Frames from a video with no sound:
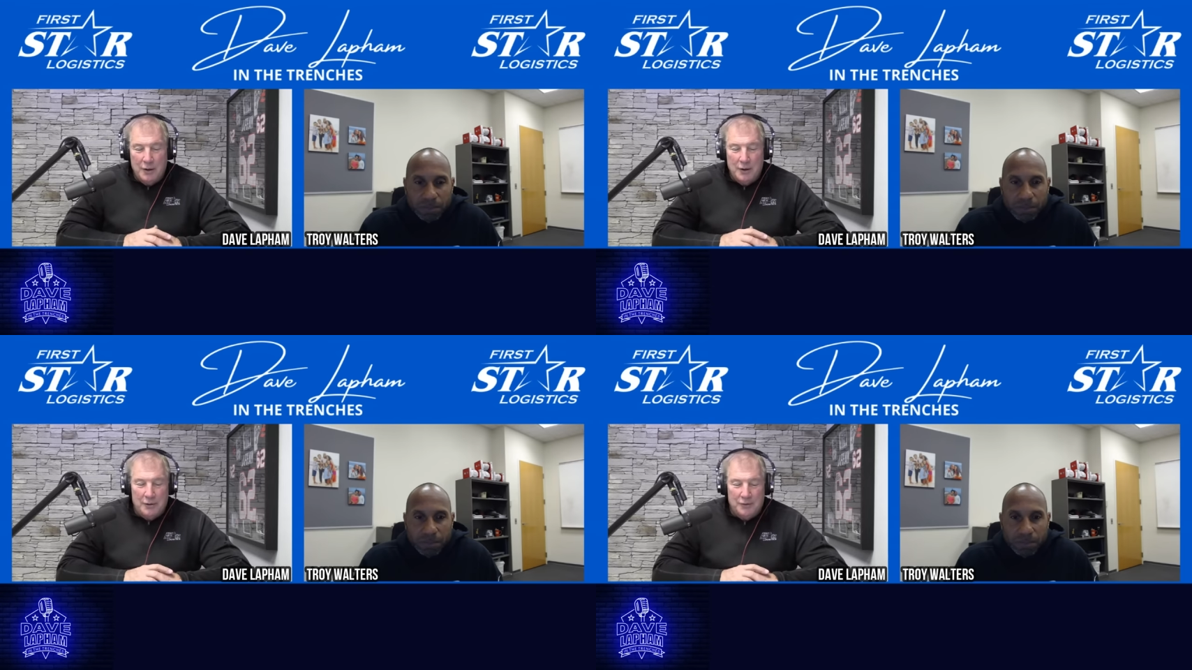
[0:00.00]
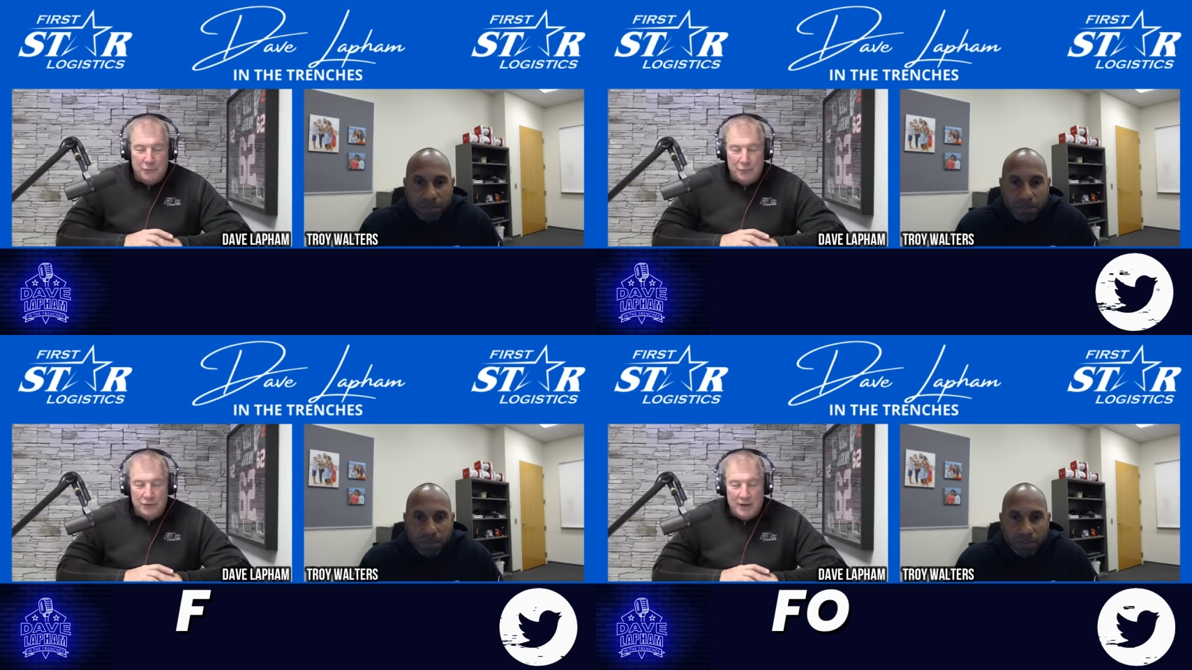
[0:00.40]
Speaker 1: his
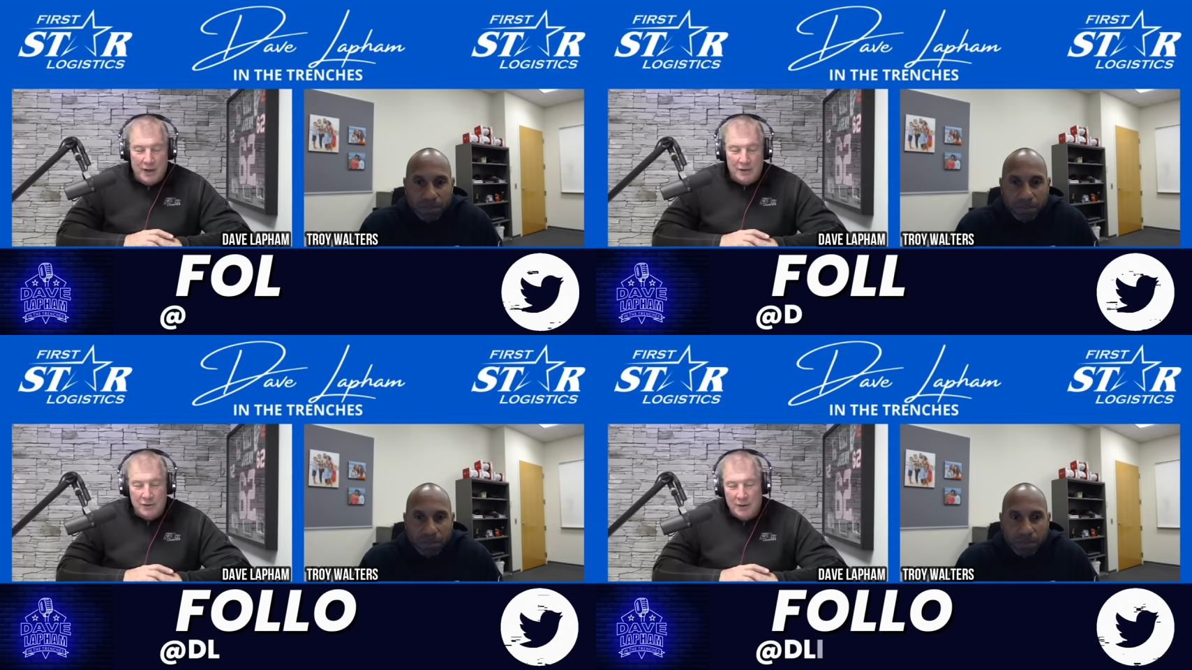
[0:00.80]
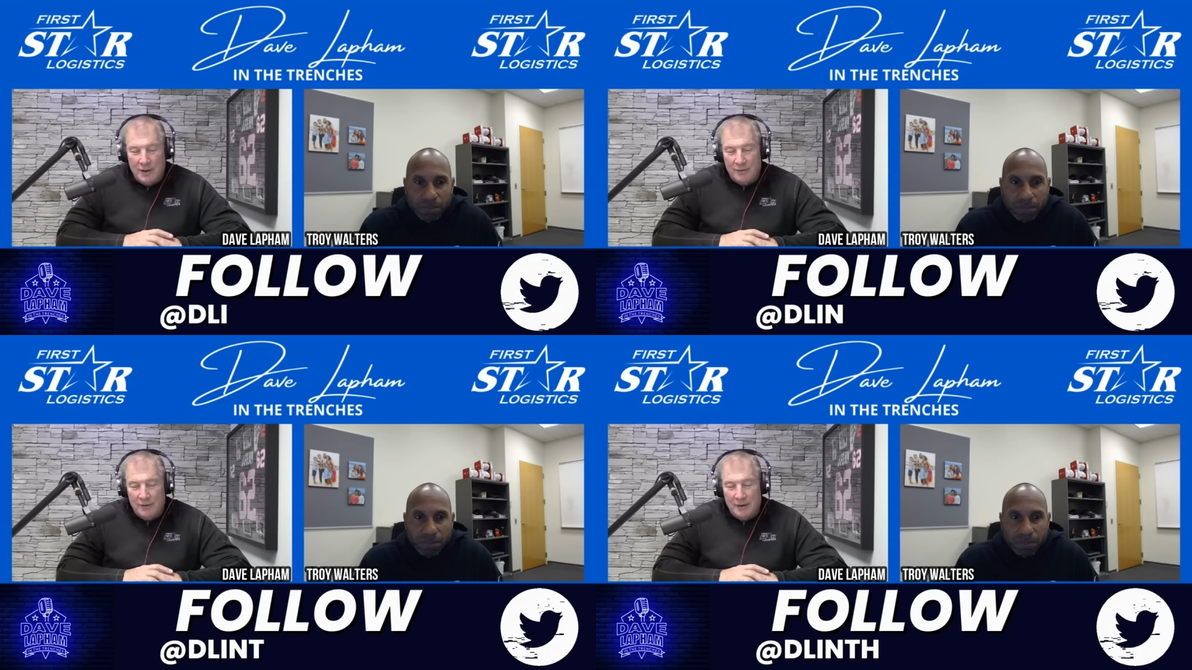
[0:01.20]
first catch, uh,
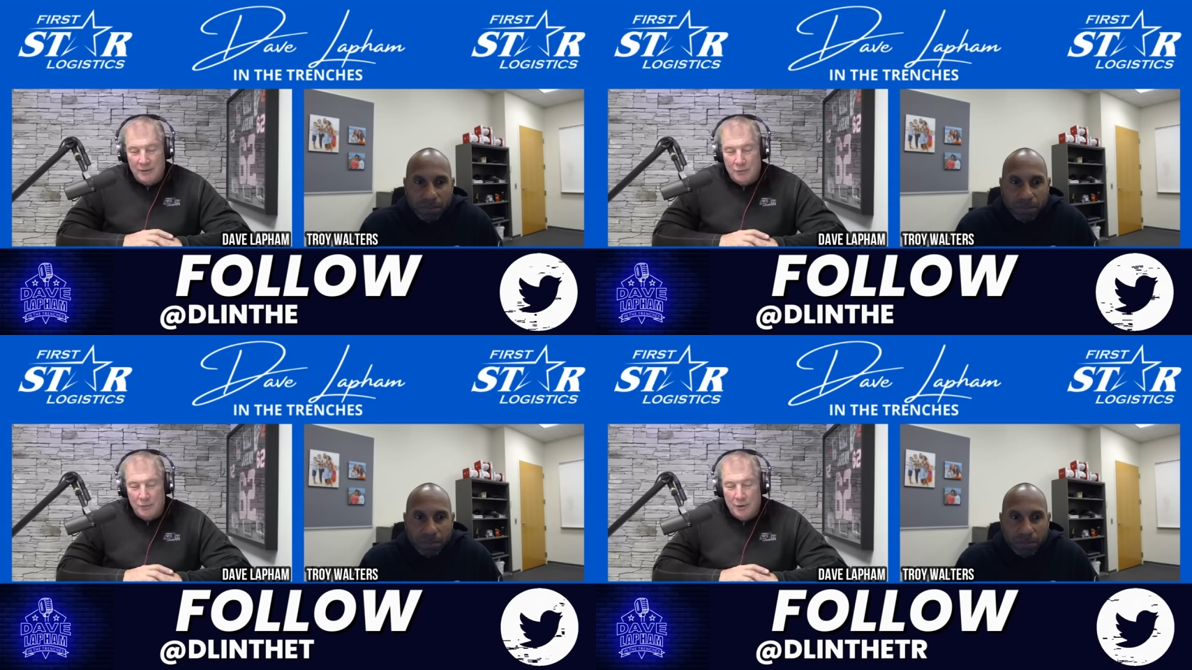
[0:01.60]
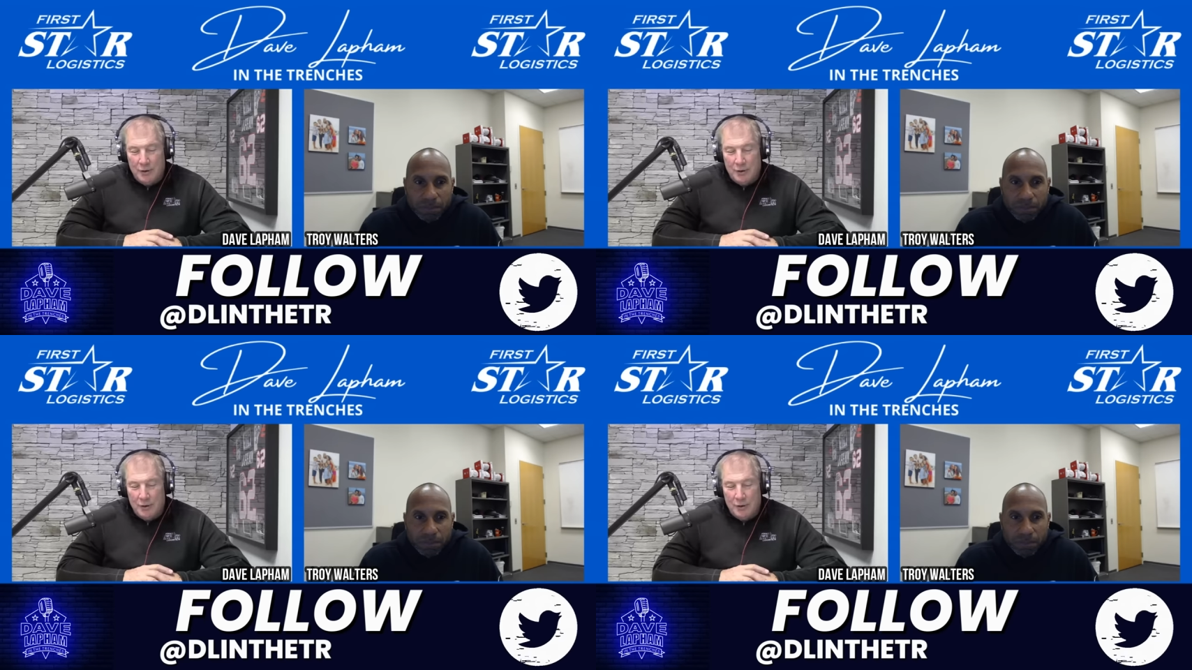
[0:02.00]
that, that two yard